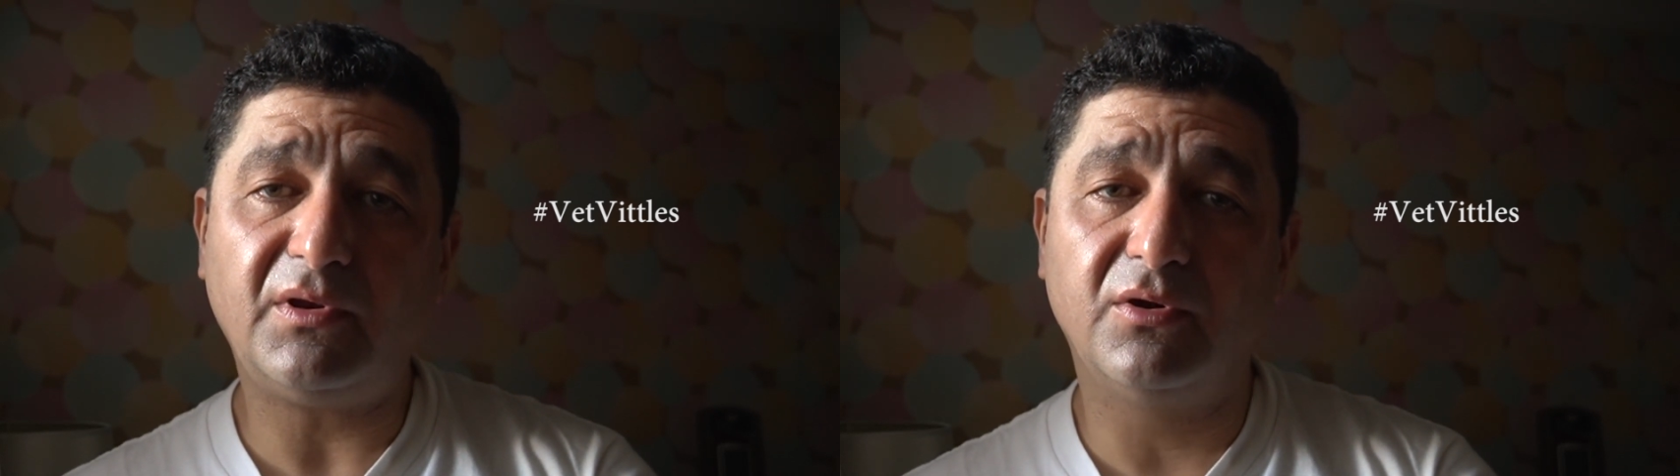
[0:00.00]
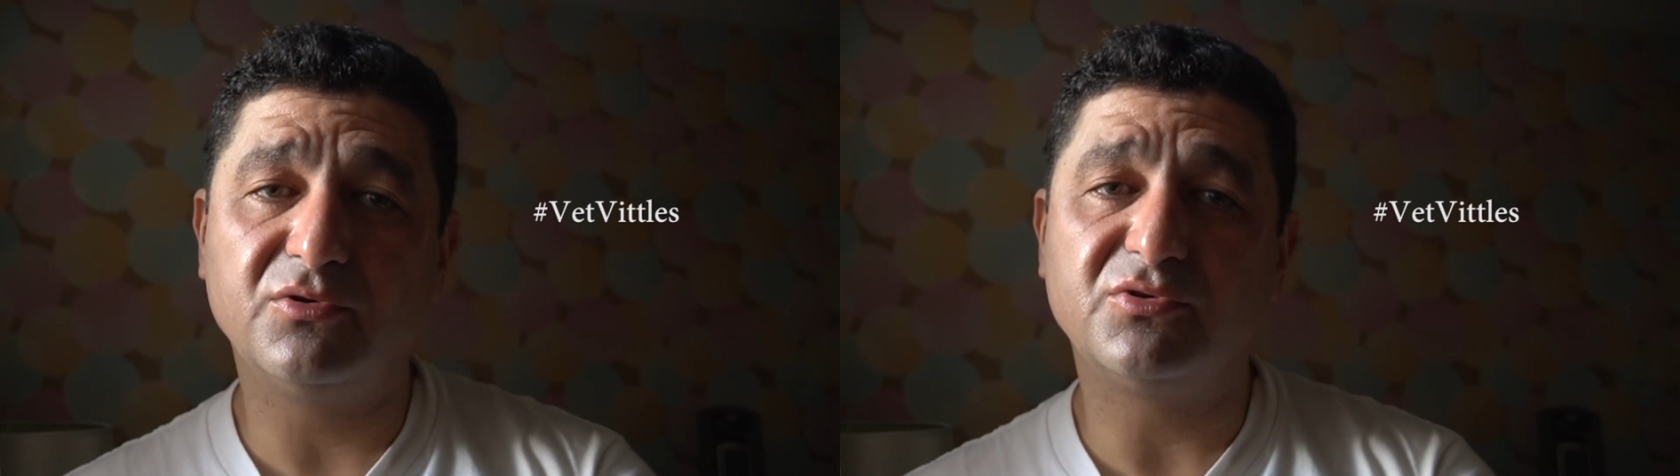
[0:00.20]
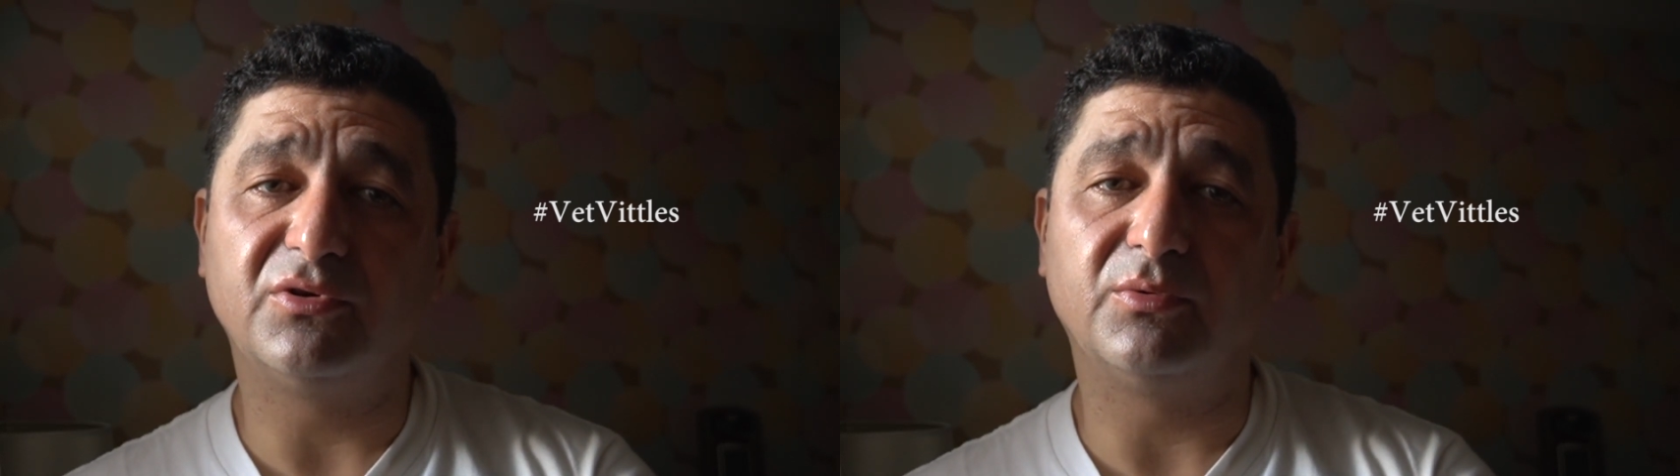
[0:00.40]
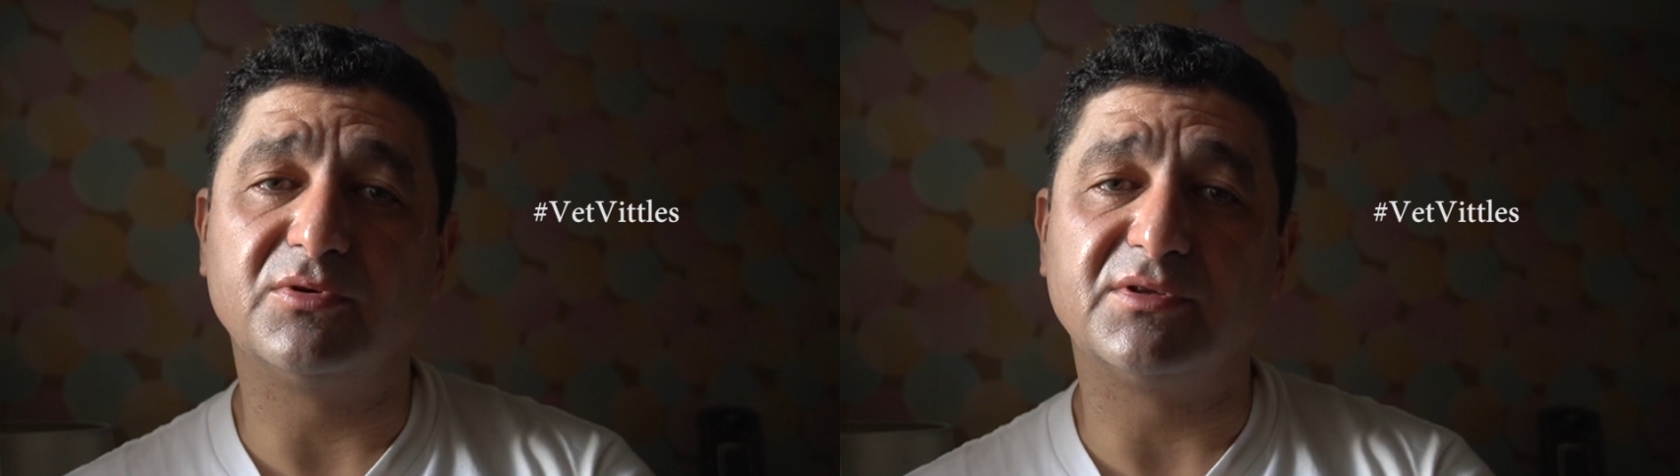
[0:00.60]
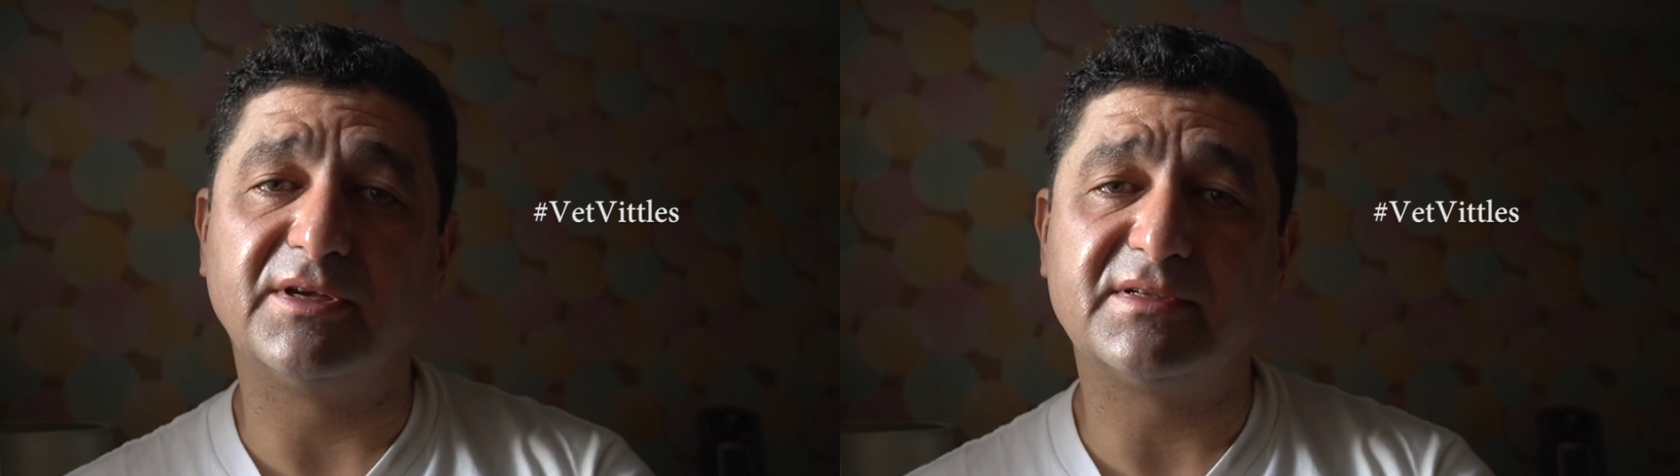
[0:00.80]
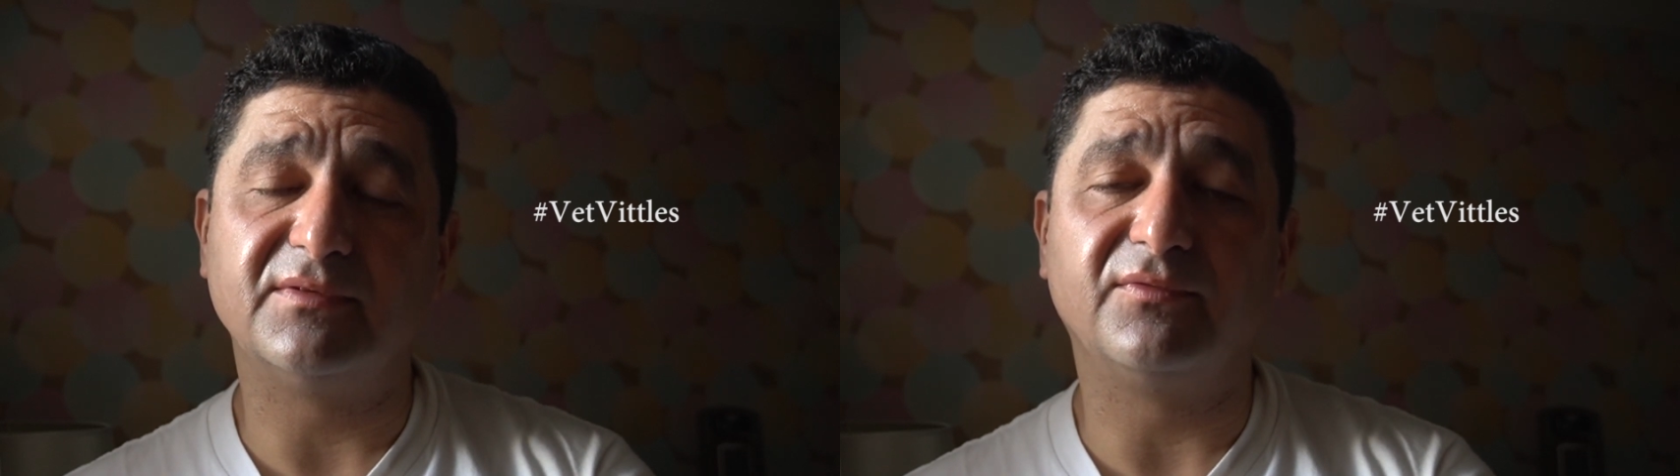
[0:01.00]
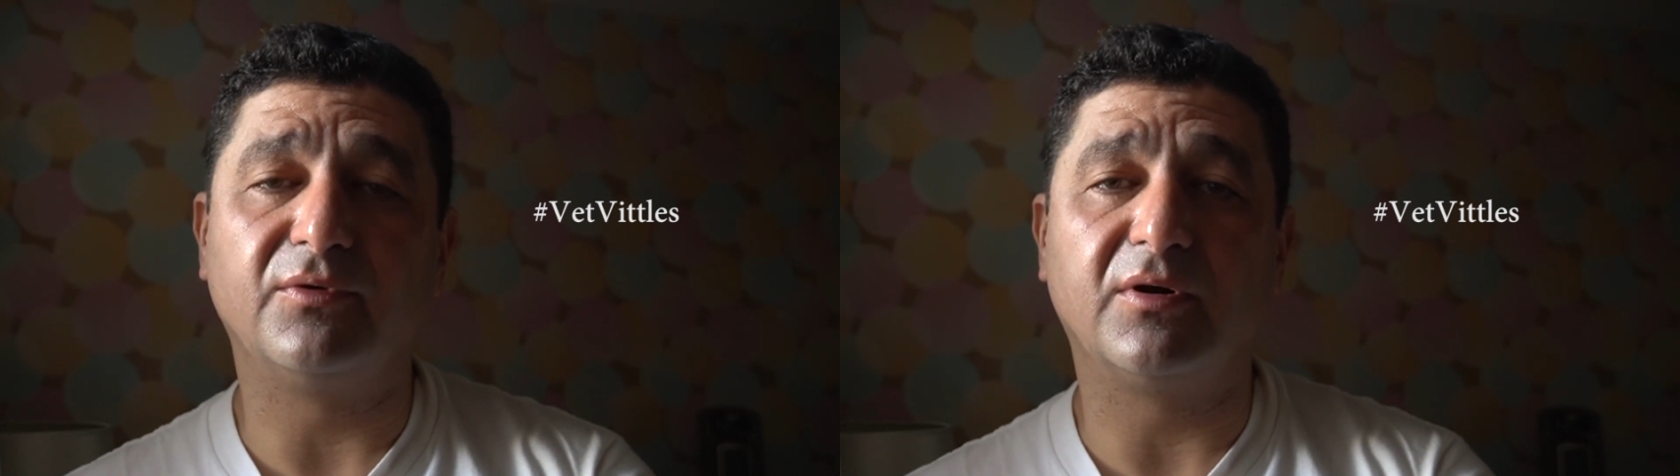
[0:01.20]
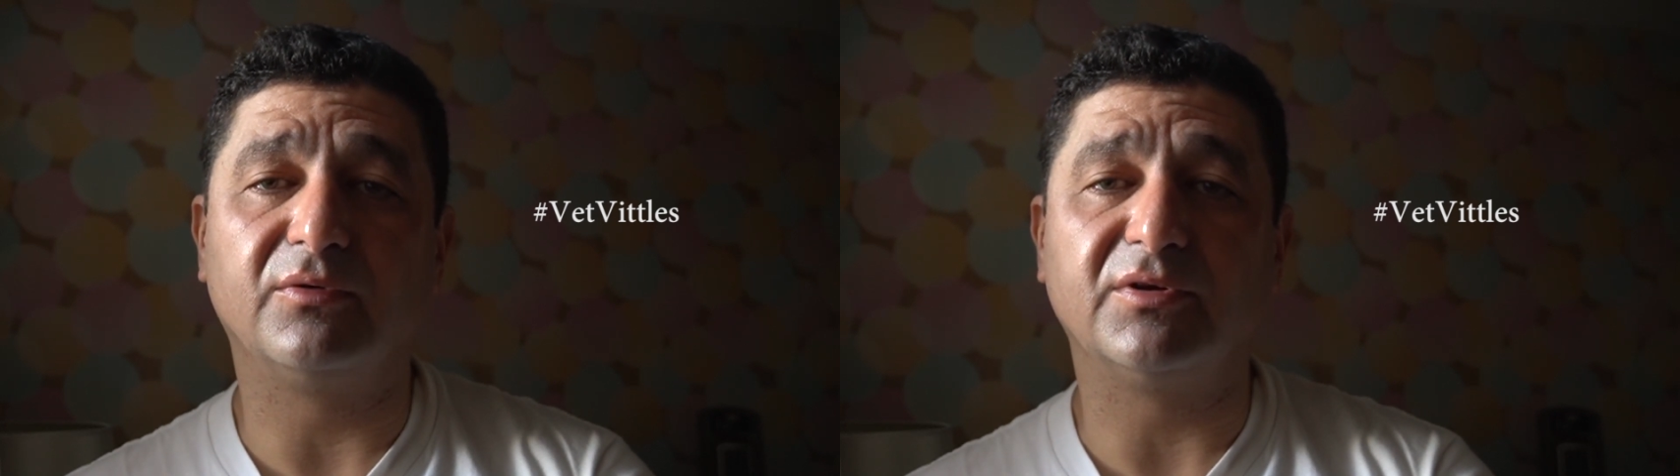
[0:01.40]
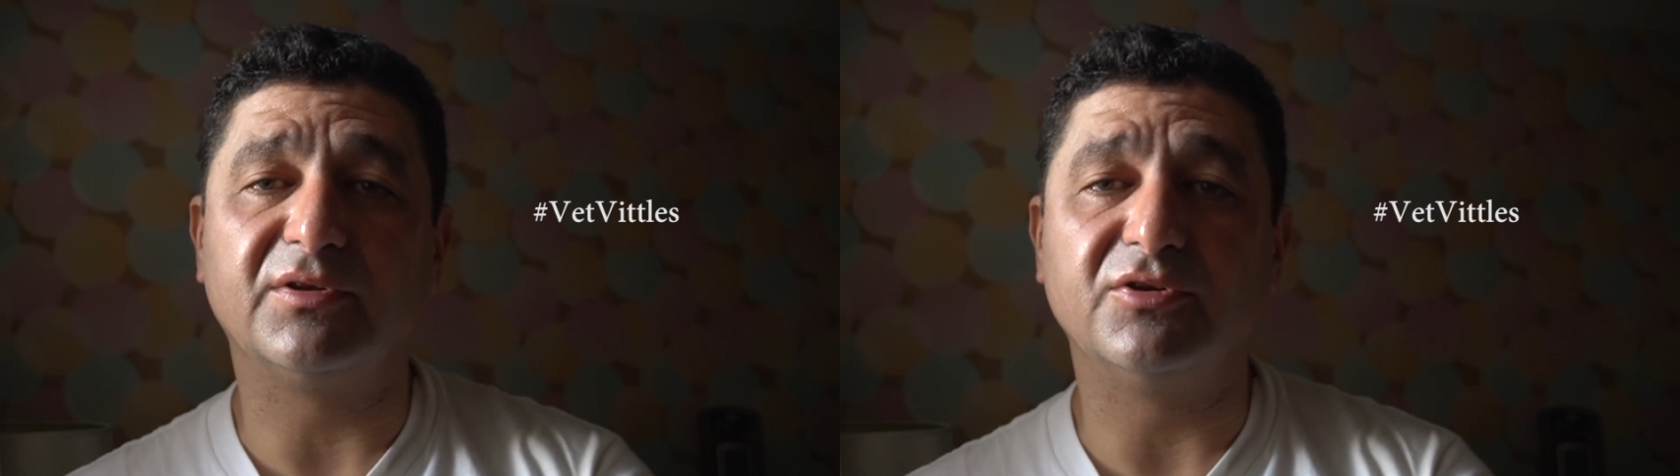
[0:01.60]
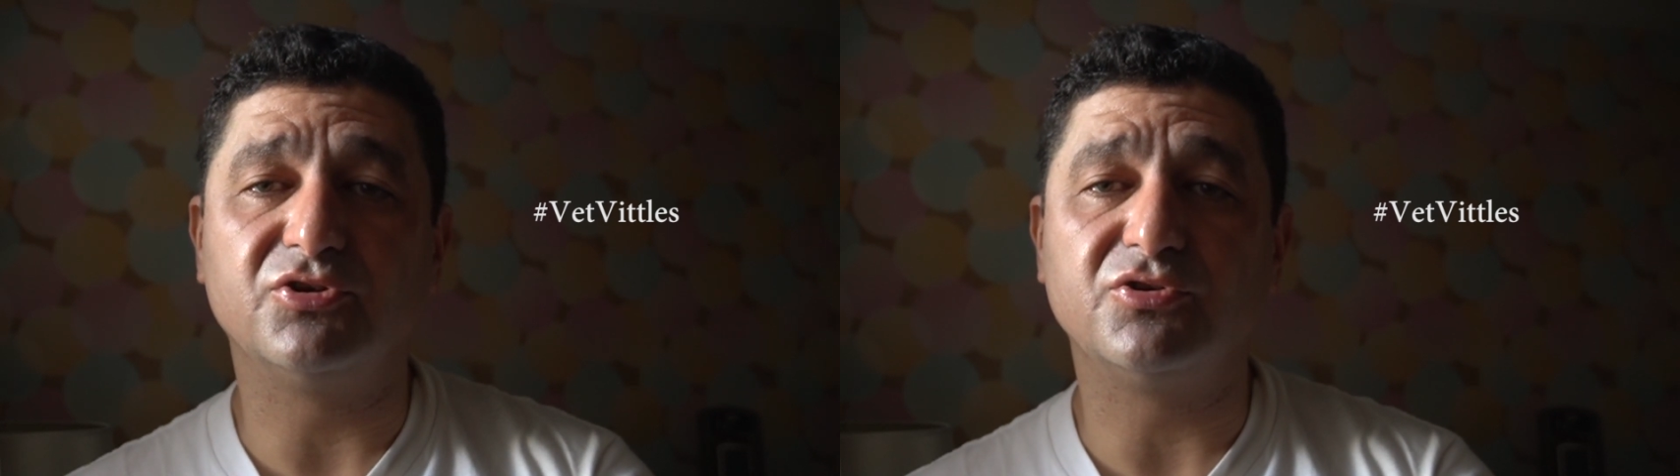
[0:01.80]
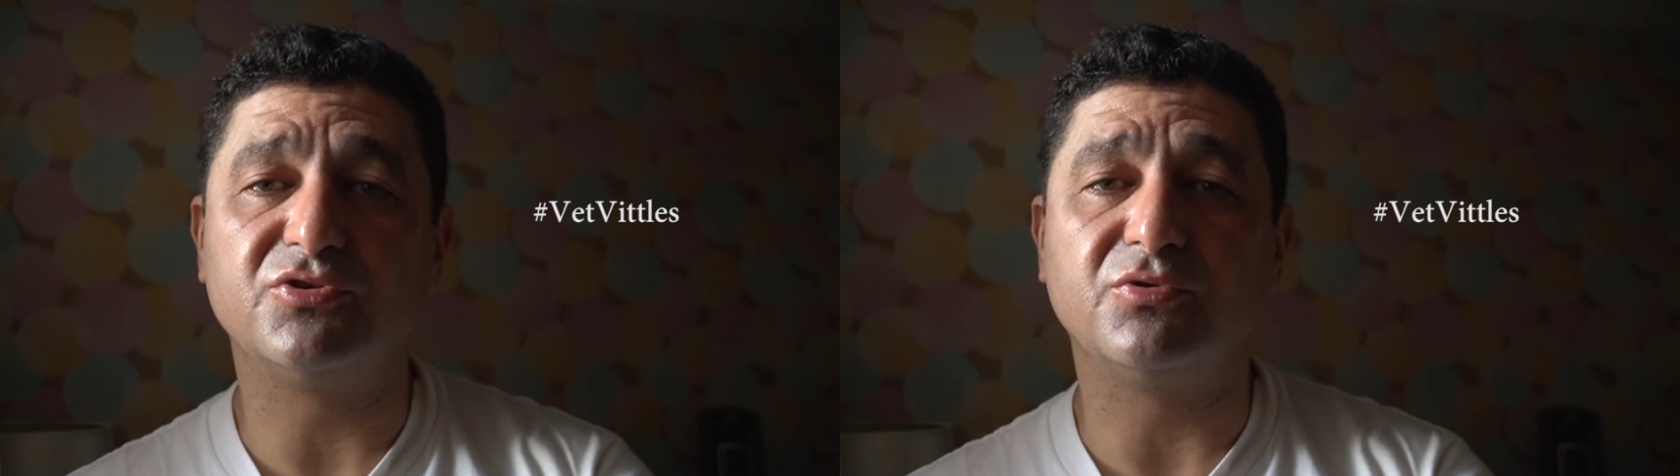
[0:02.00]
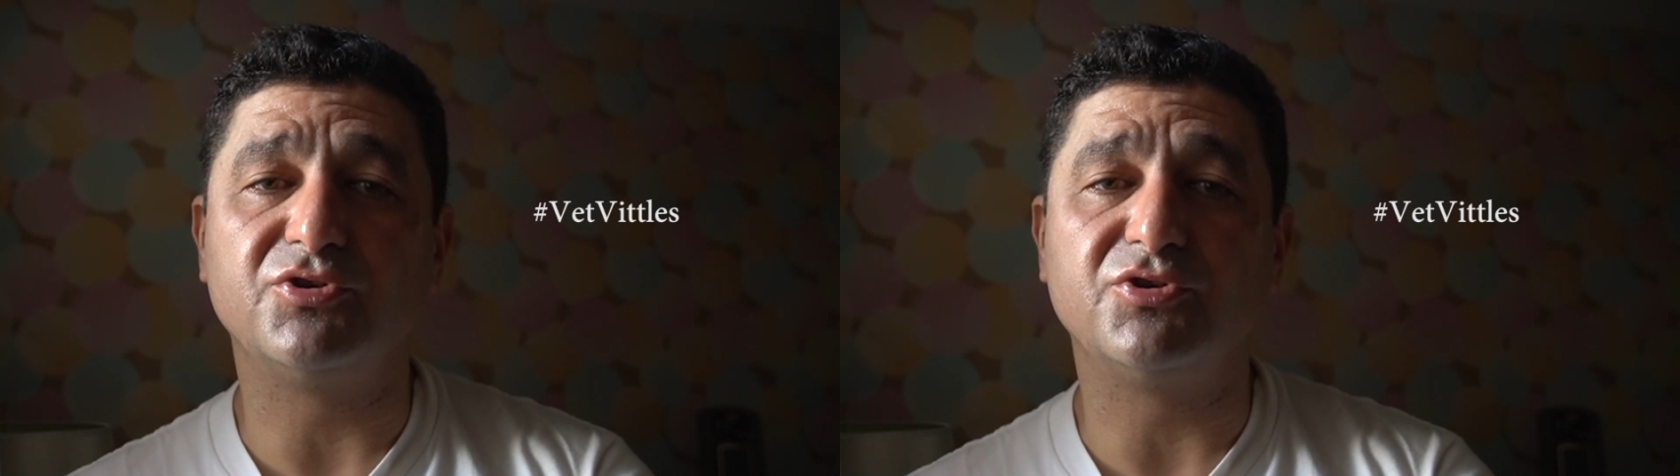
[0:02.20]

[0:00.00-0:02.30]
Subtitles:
Also, it was lesson for our technicians to